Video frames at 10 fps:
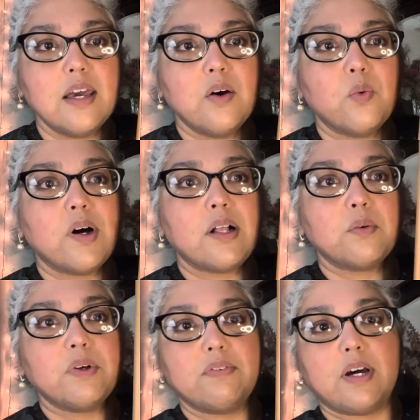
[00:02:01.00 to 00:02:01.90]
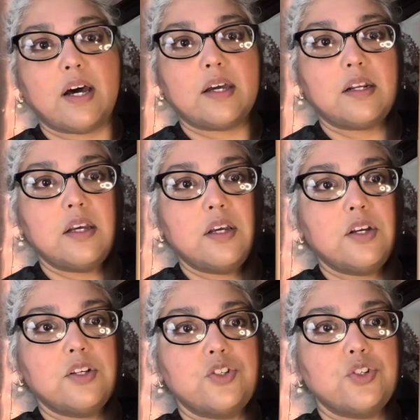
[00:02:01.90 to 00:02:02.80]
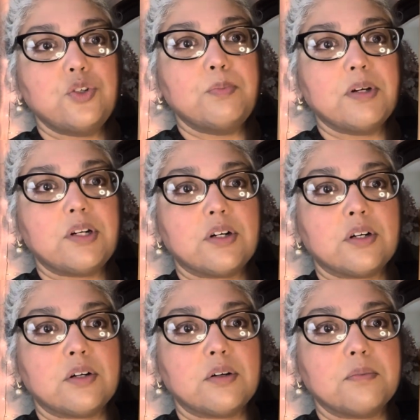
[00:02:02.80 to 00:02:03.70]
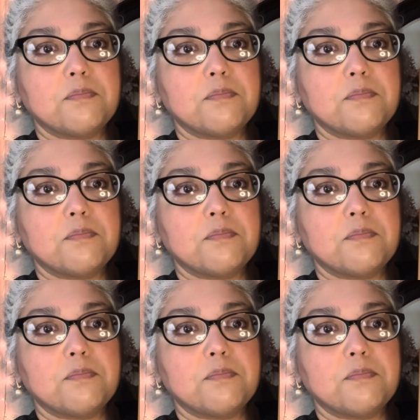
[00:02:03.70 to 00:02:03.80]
Well, we've got Jupiter,